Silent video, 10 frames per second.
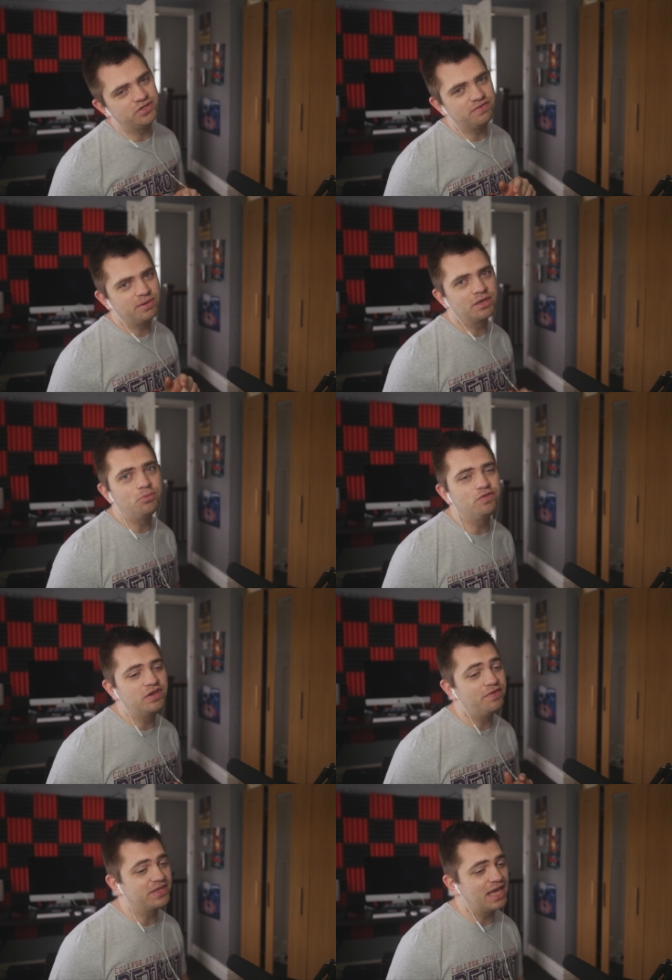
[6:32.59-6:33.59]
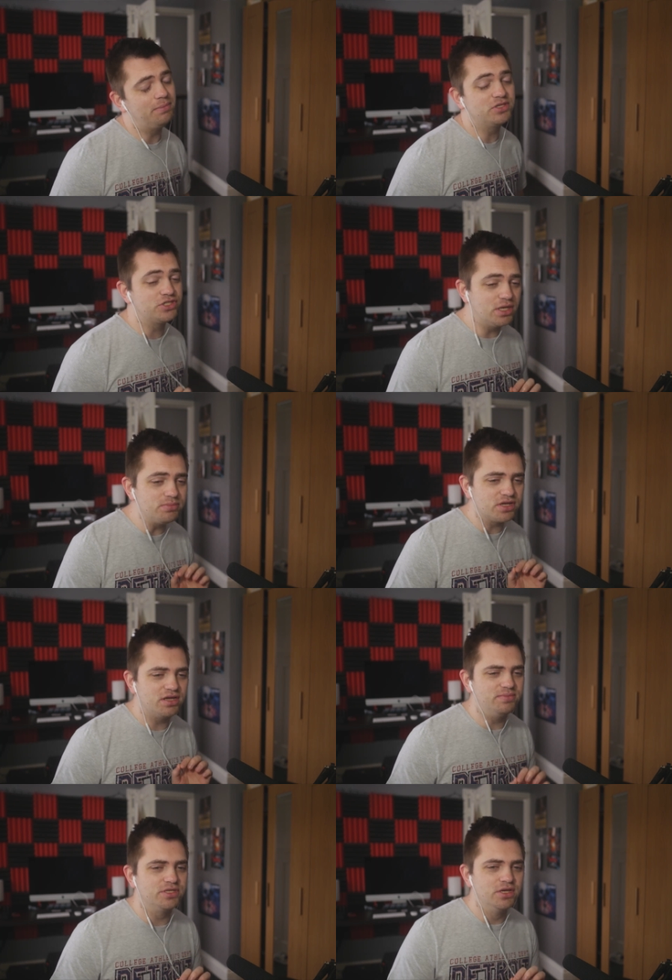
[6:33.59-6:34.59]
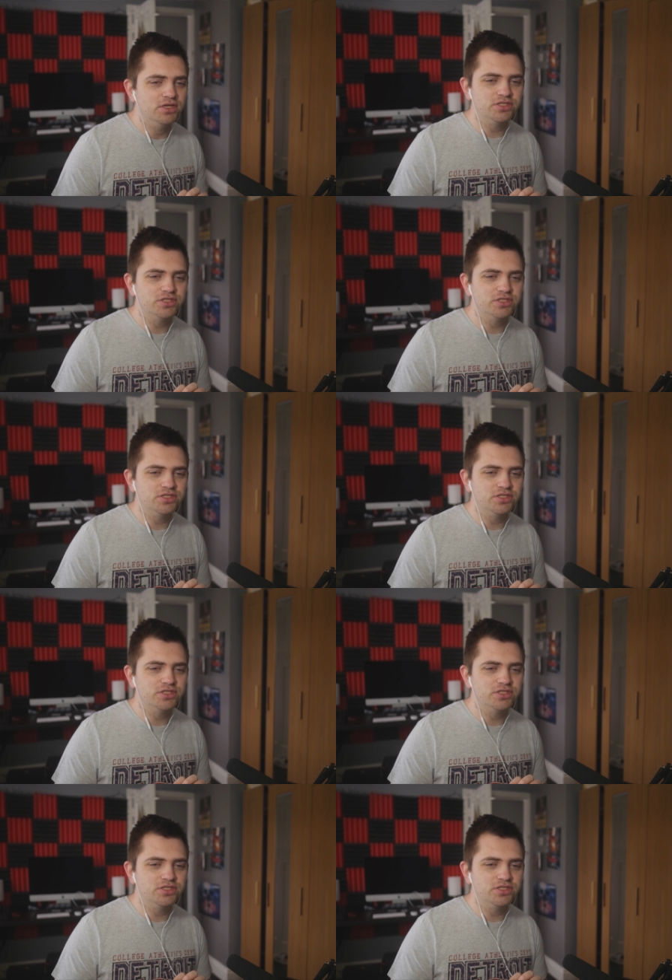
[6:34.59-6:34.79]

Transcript: You should never make a movie out of a game. But sometimes,